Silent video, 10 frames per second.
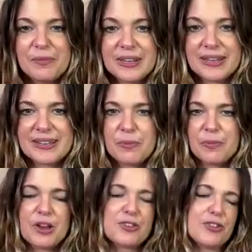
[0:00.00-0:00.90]

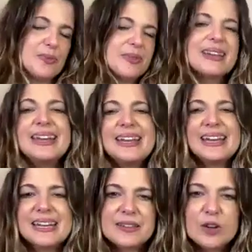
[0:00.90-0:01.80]
psilocybin mushrooms,
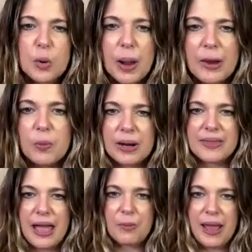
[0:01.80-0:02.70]
it doesn't quite
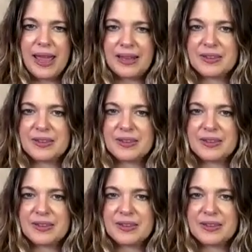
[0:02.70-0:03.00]
work that way.